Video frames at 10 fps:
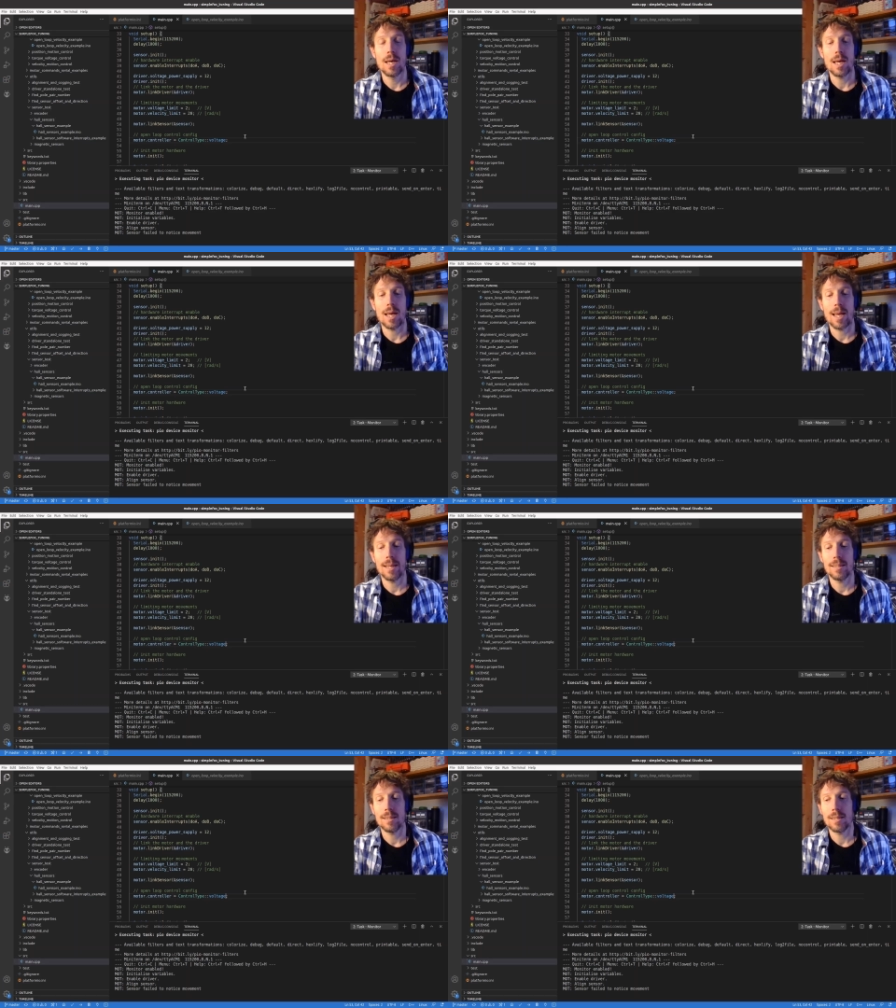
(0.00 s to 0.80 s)

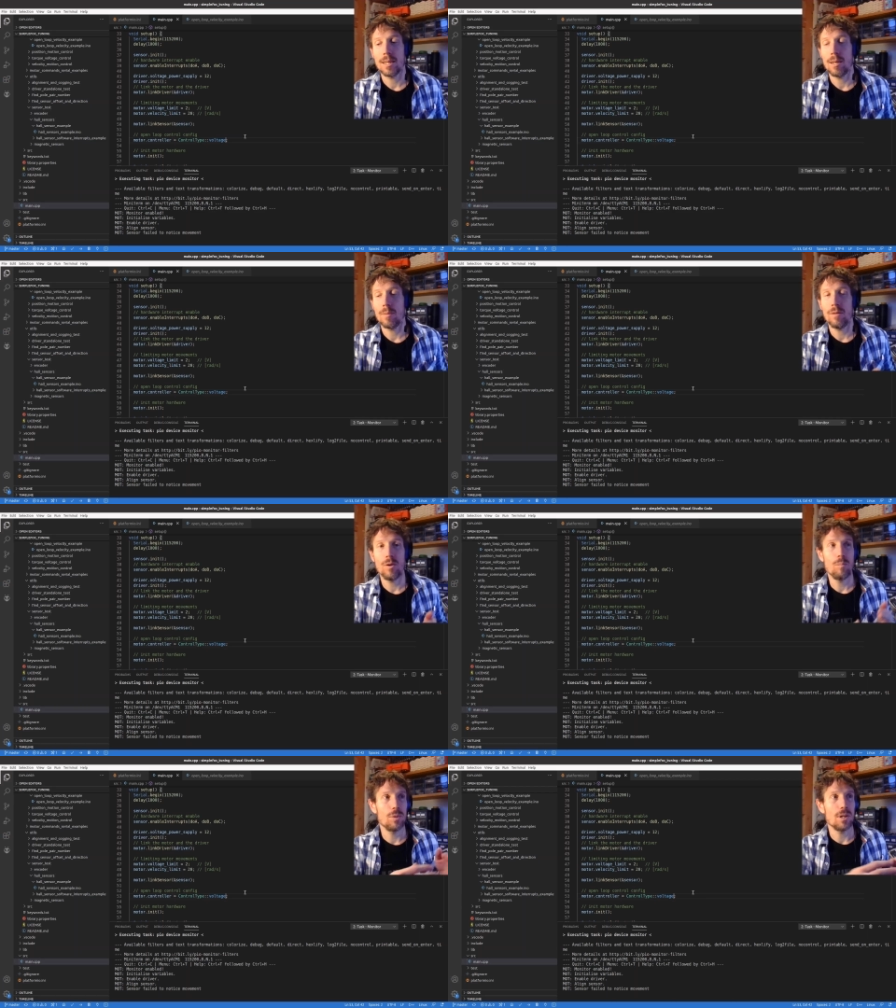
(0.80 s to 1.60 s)
And if you
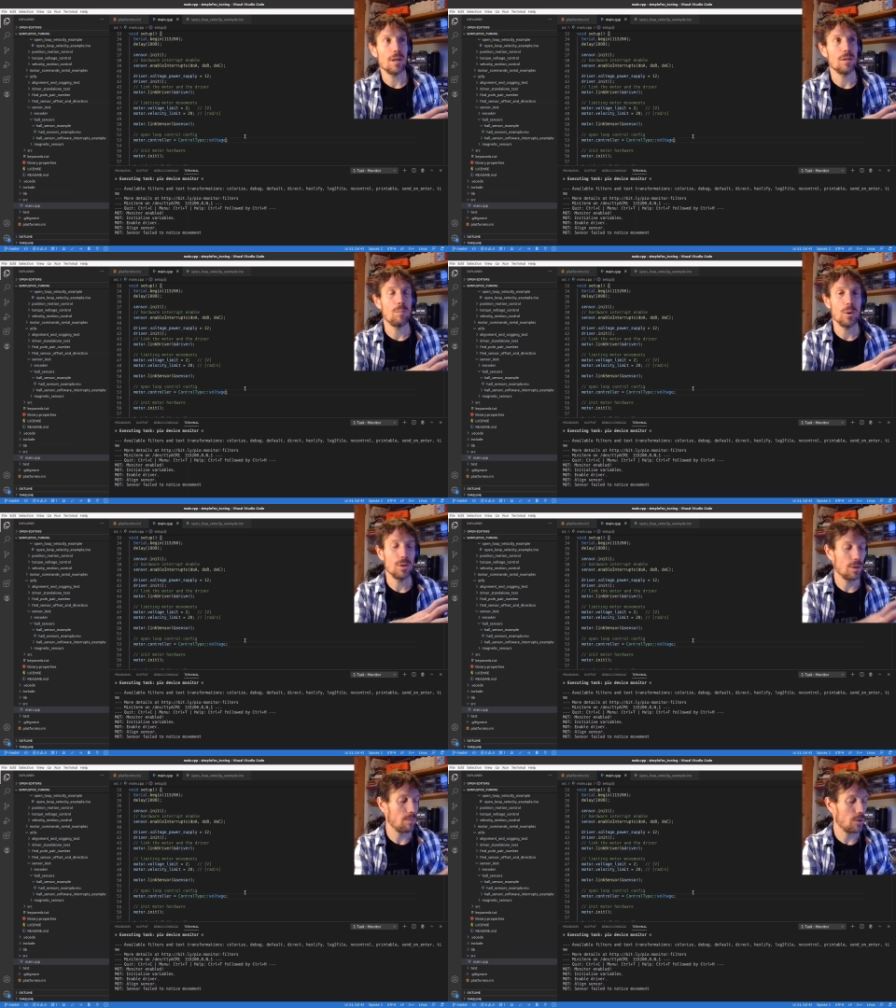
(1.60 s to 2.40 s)
start to put
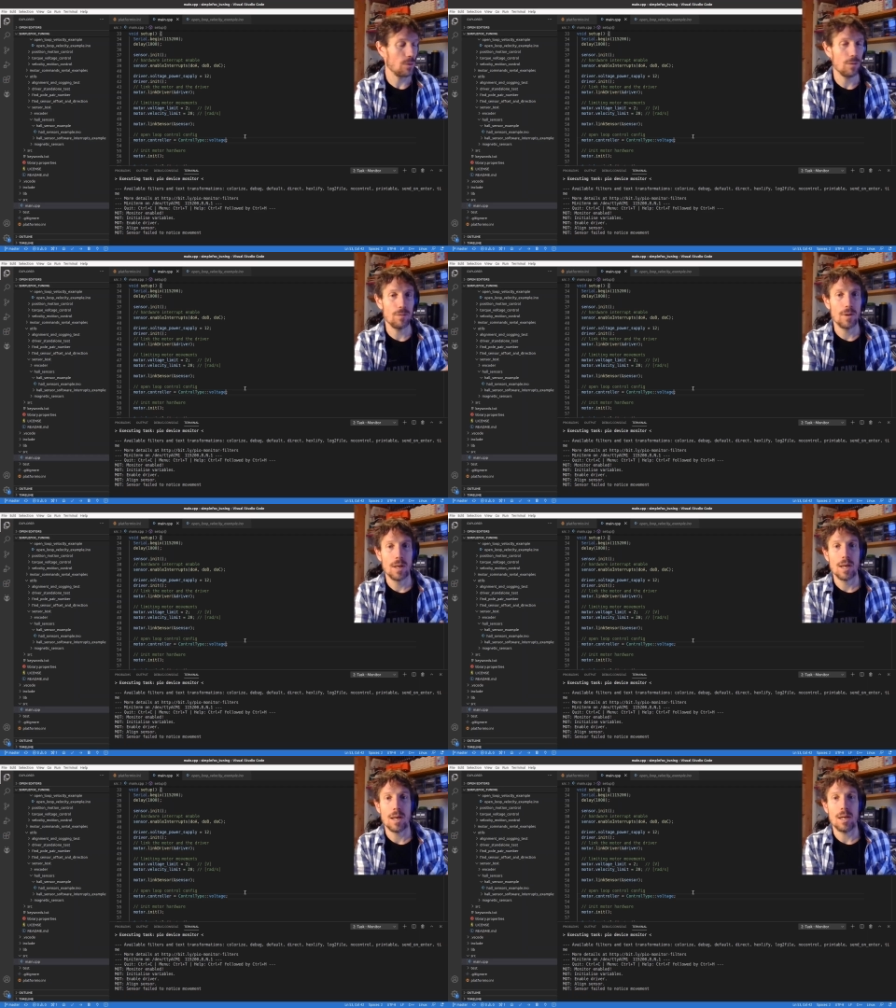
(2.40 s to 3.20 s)
some sort of
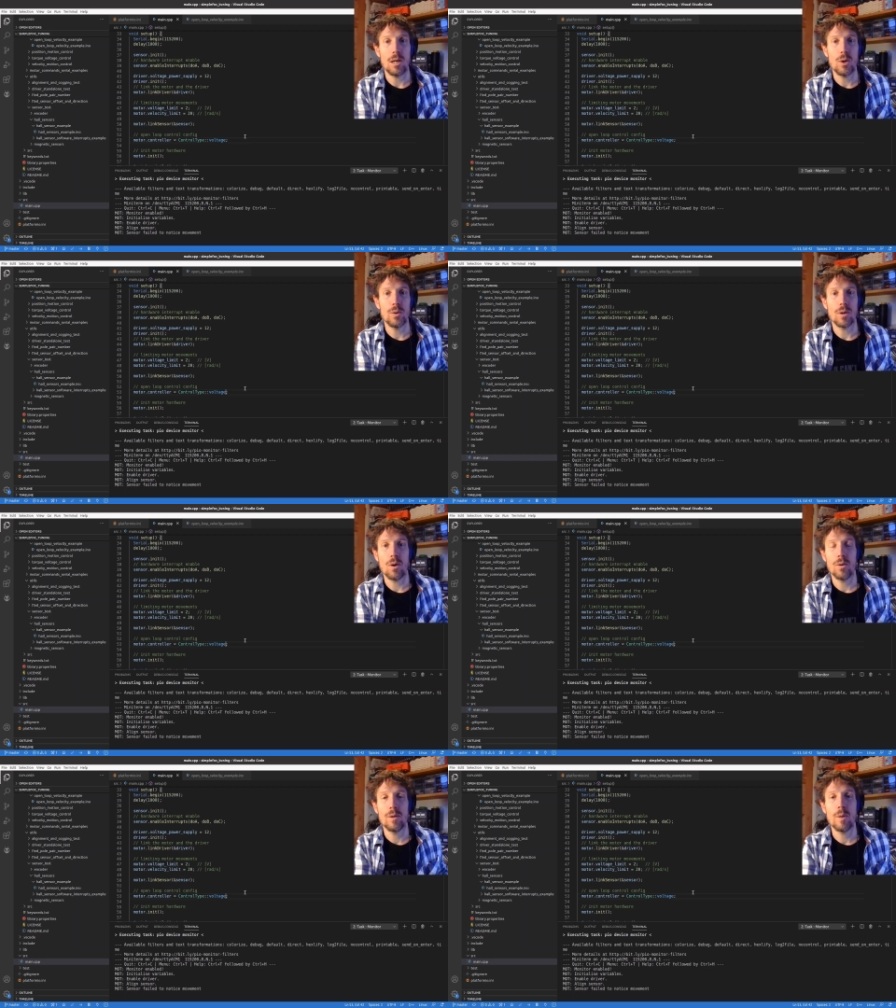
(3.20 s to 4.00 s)
load
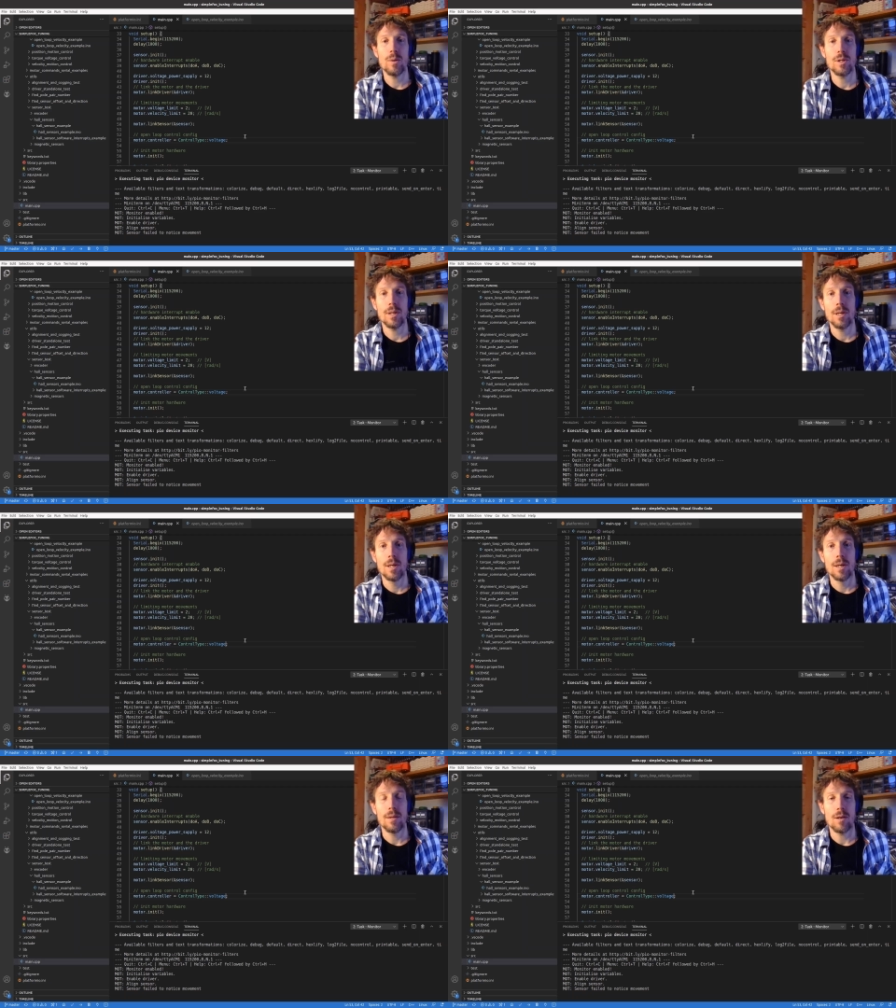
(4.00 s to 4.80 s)
on the motor,
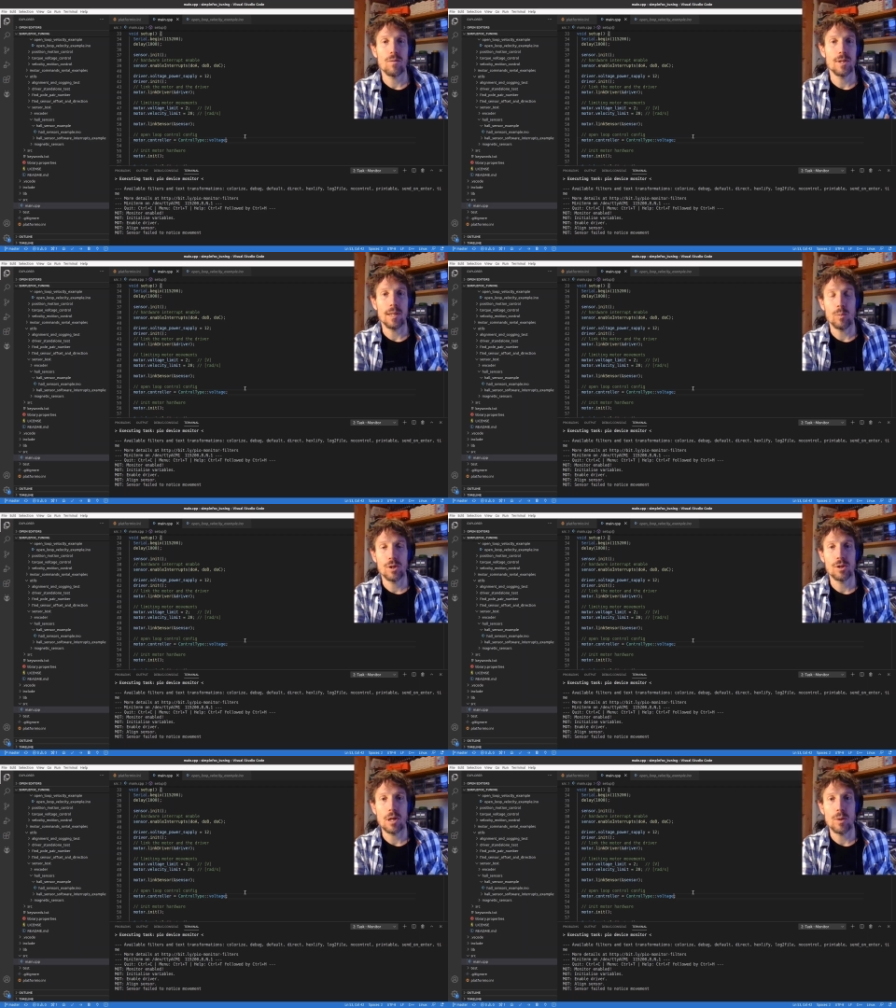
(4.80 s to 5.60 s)
then obviously it will
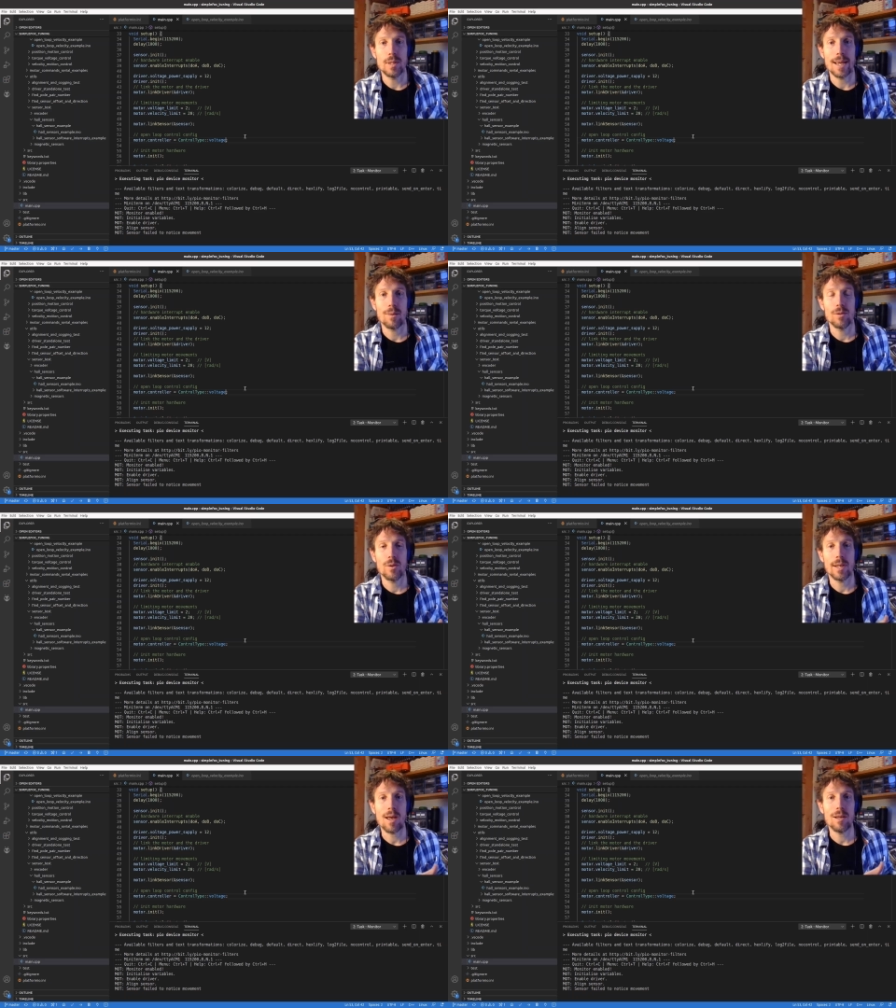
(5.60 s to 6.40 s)
slow down. So it
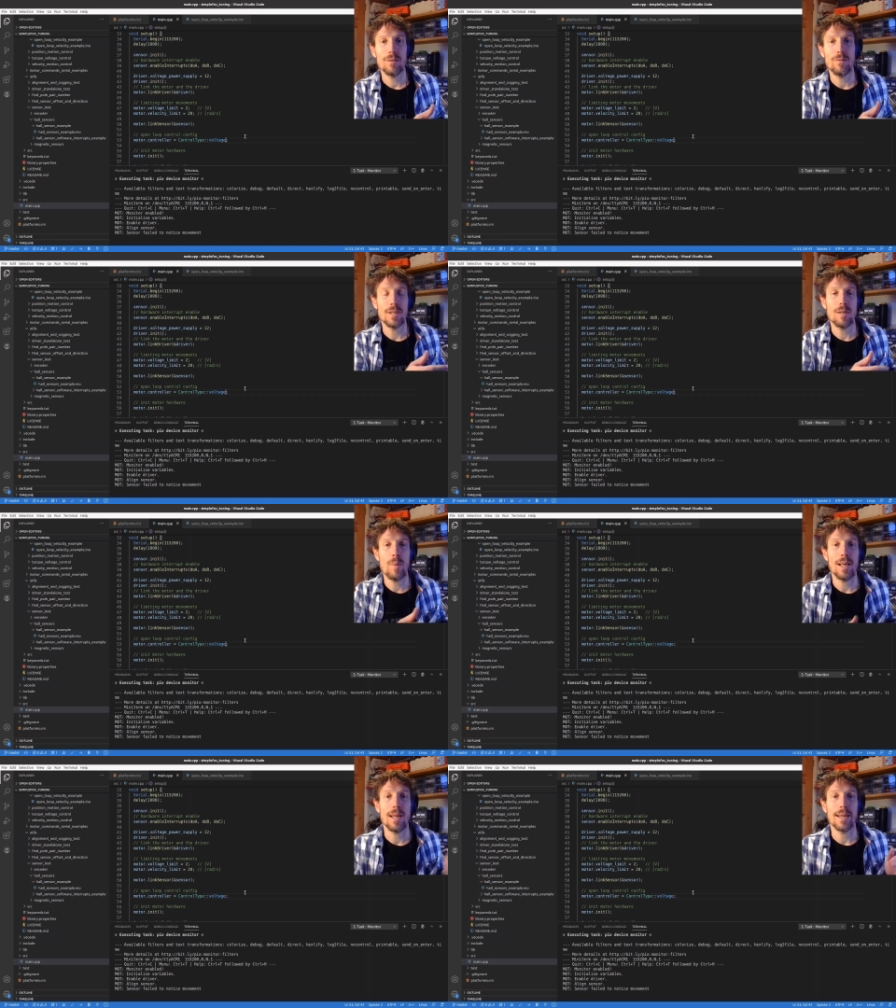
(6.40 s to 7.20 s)
kind of, it's a
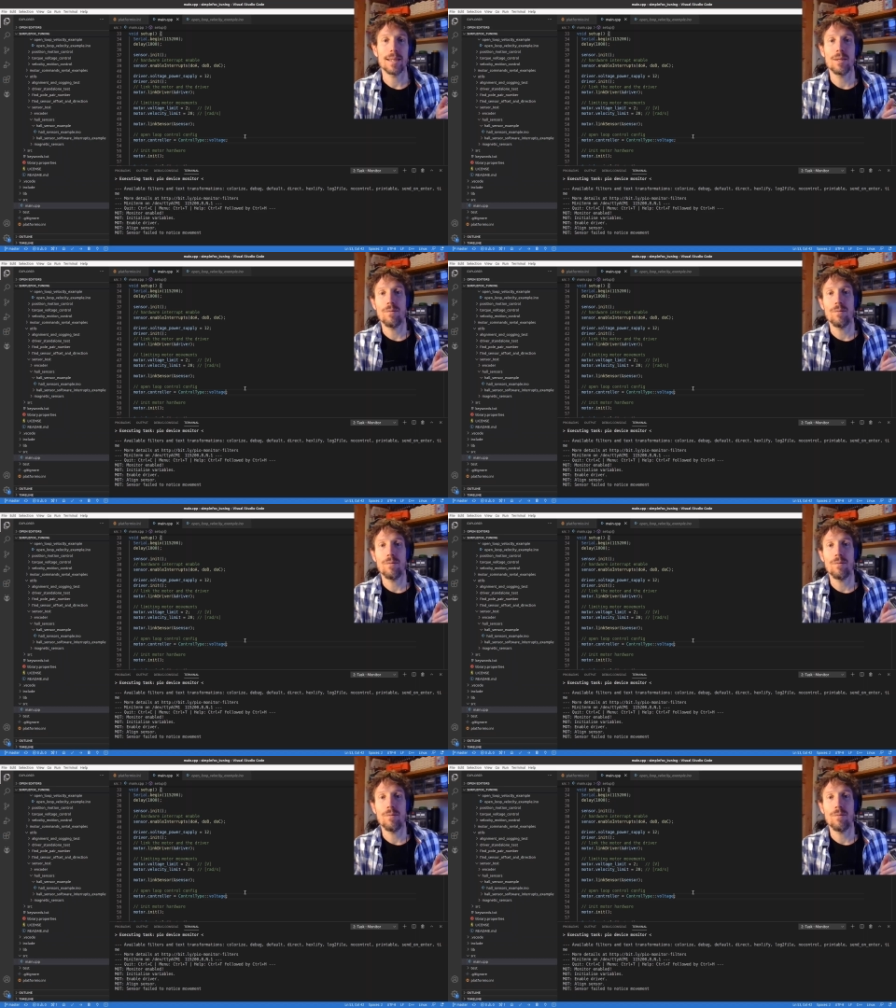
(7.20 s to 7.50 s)
bit like the